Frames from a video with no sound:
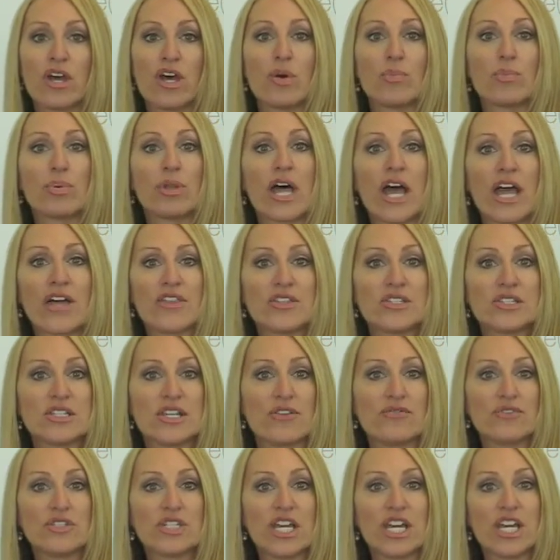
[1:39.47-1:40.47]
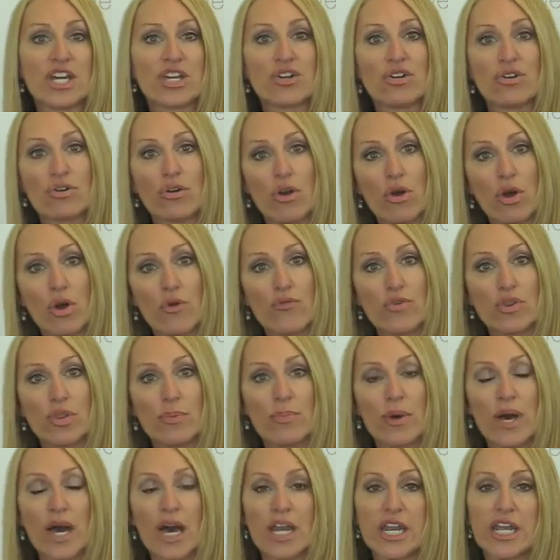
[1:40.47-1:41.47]
Apply the self-tanner over
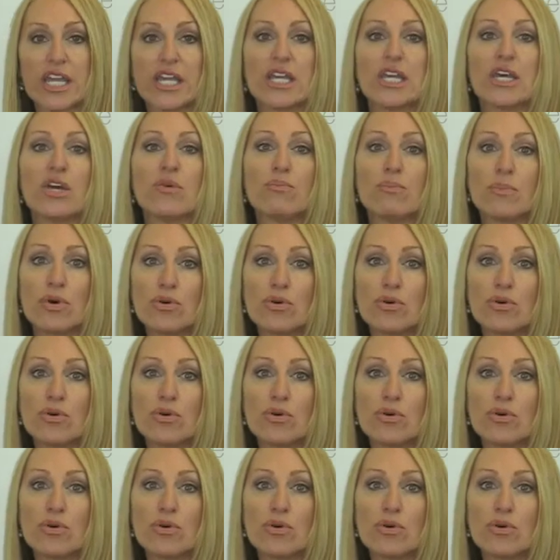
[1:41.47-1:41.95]
the body.